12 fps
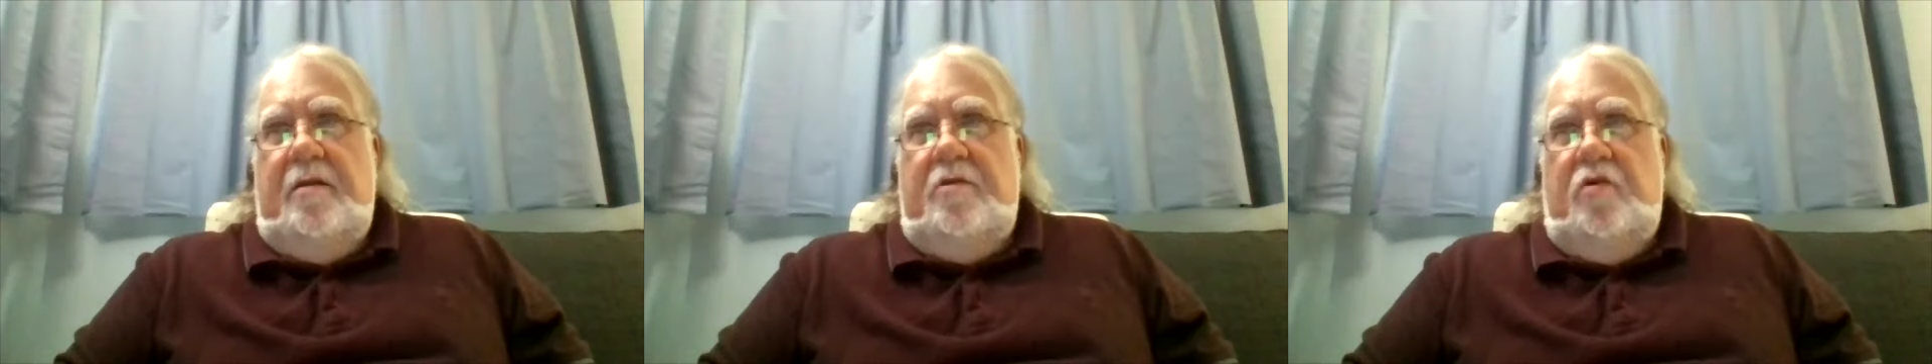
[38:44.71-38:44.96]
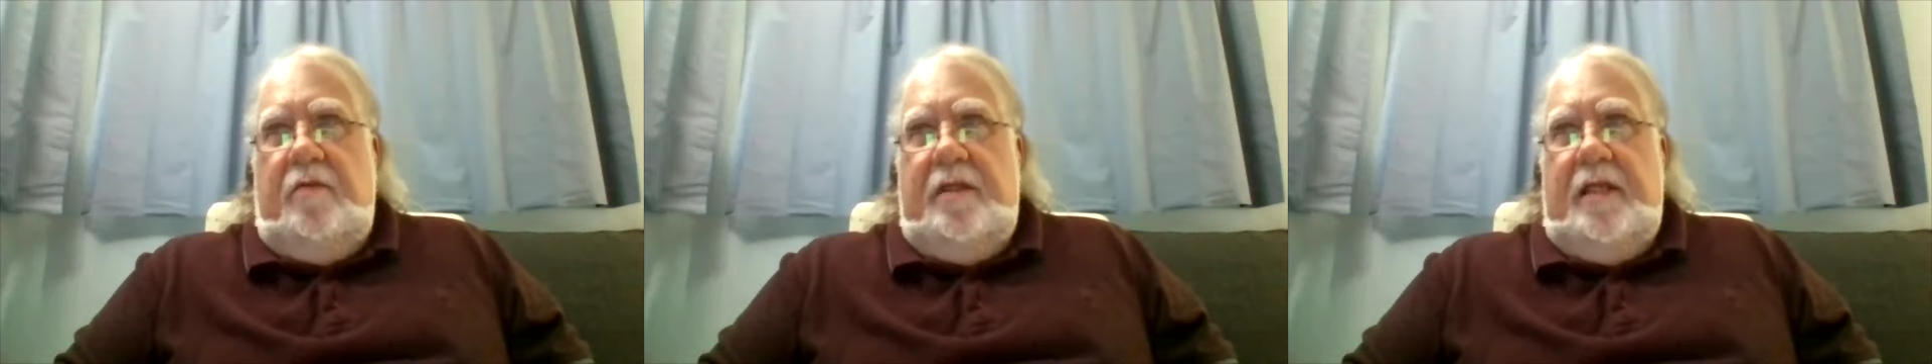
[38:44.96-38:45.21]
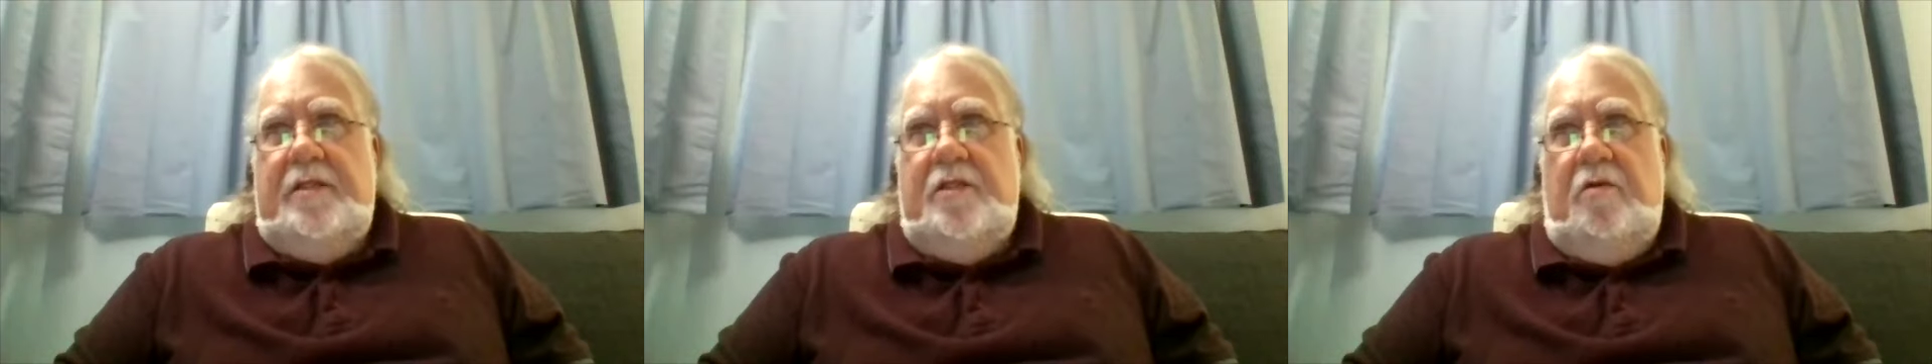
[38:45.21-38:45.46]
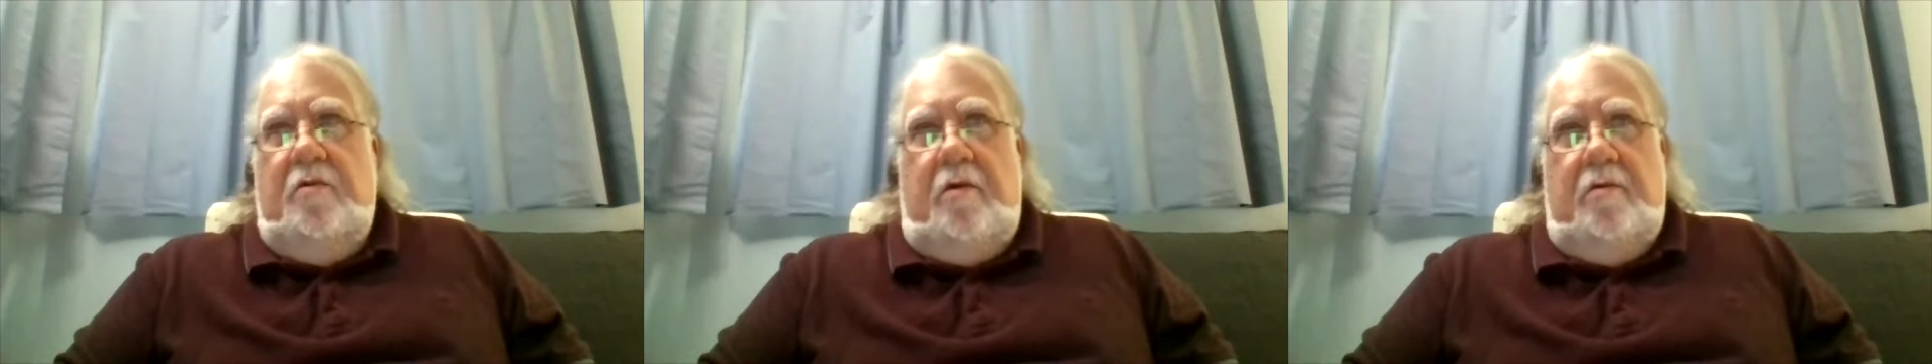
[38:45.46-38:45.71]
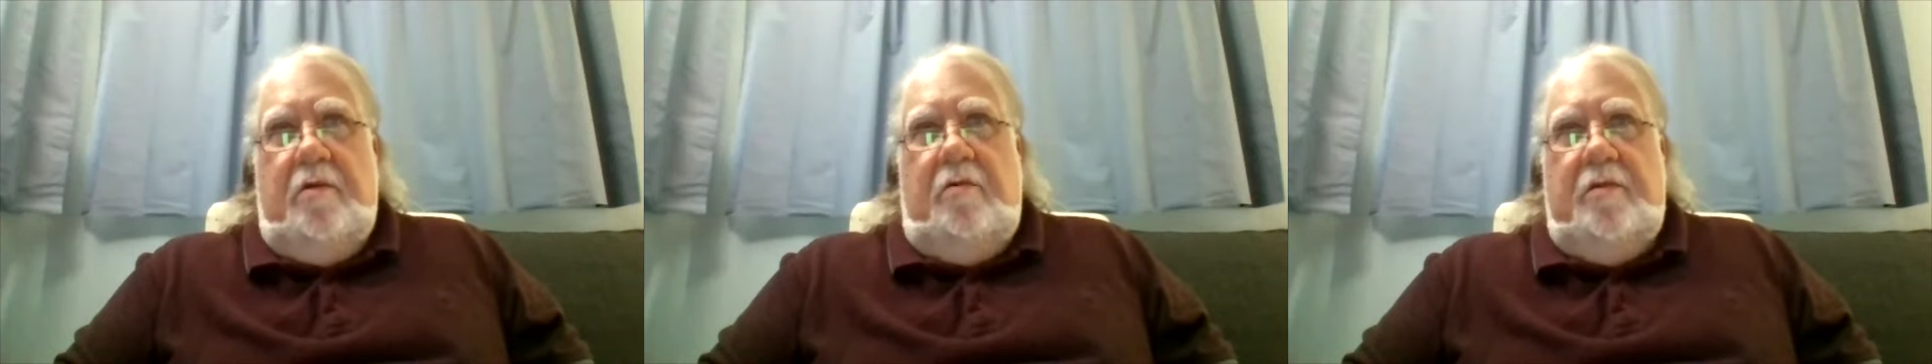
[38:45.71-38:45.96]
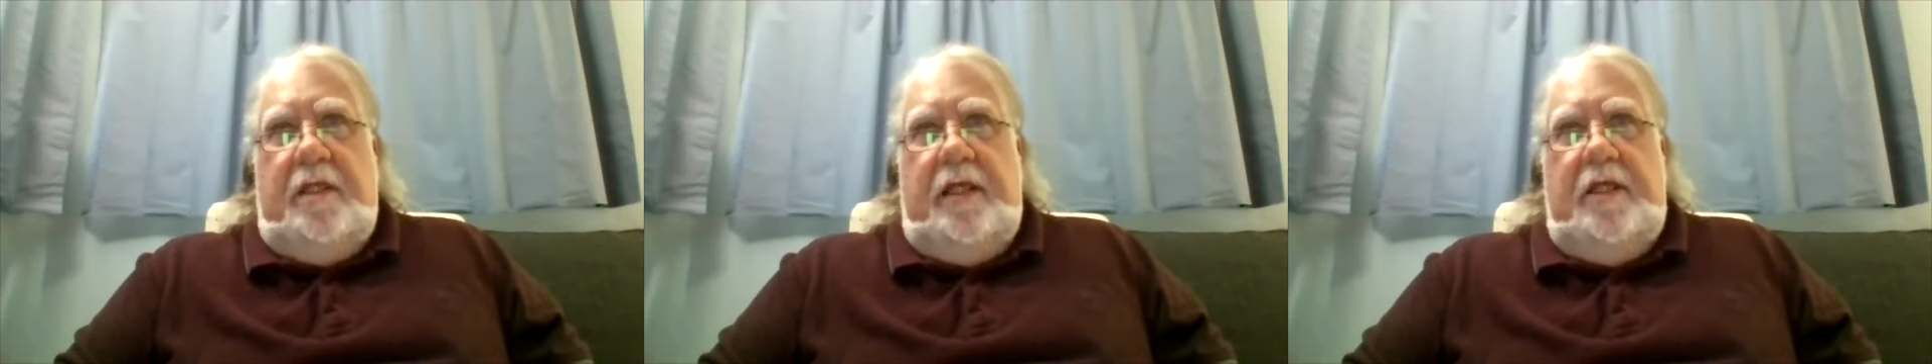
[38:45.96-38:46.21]
during that so-called
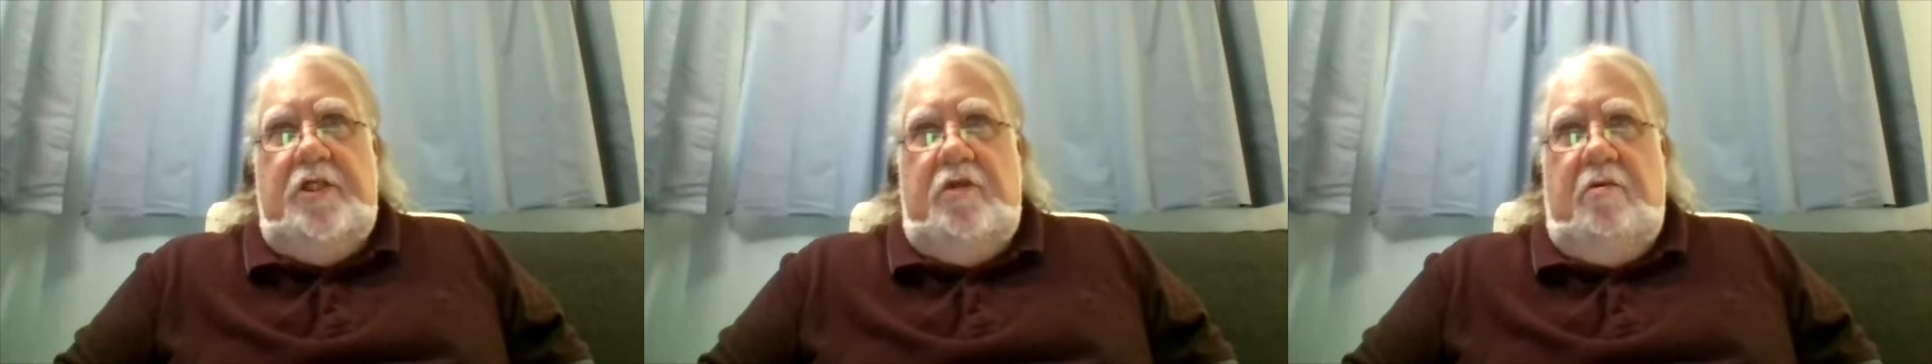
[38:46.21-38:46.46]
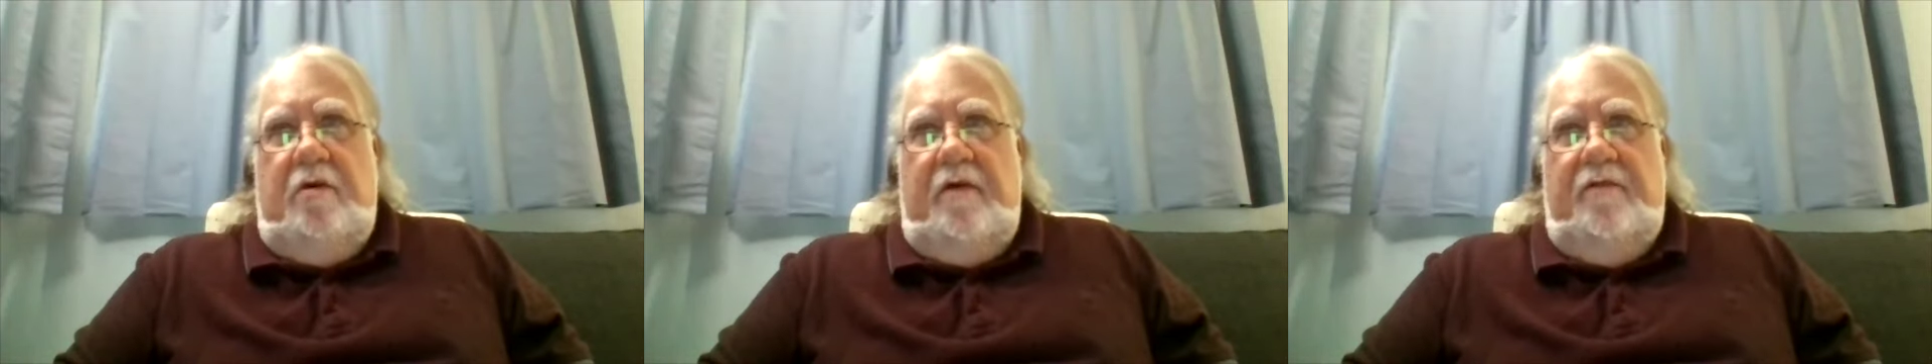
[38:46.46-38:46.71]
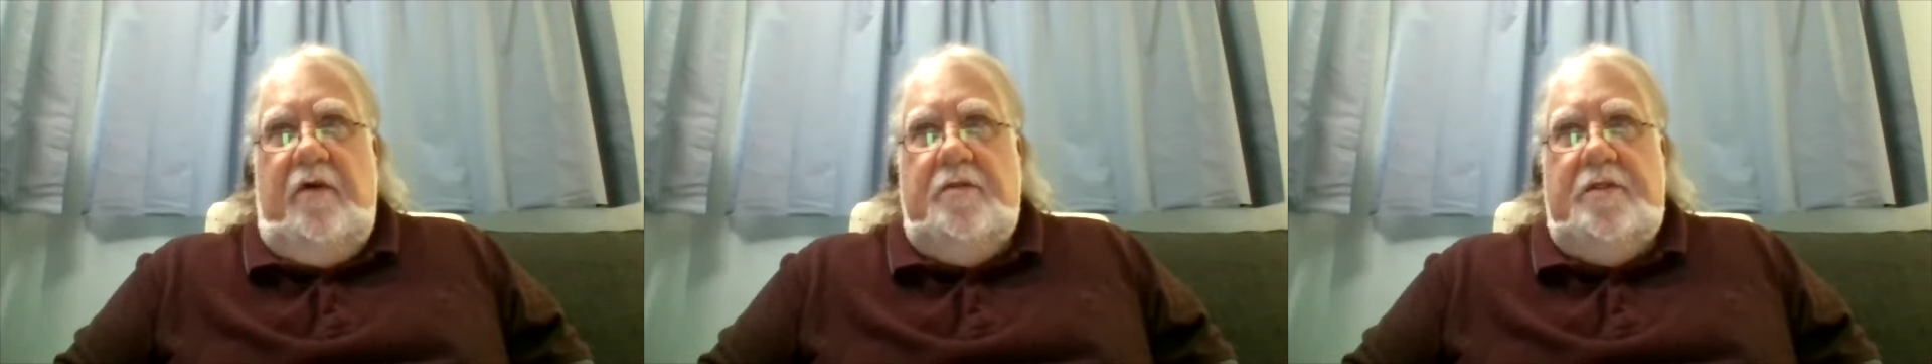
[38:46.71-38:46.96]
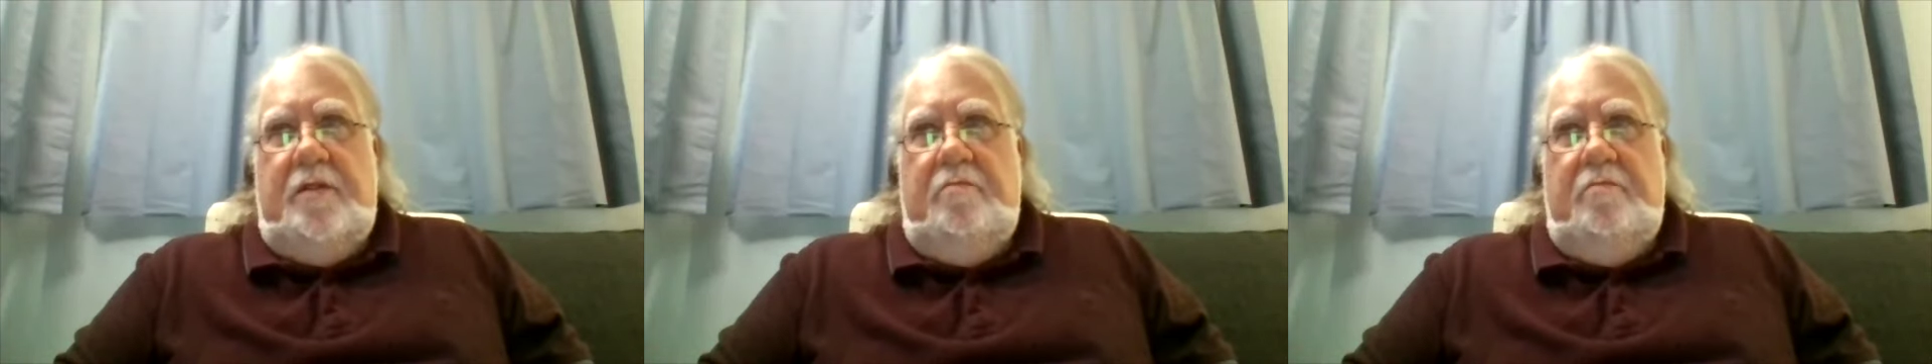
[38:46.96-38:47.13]
golden age UFOs,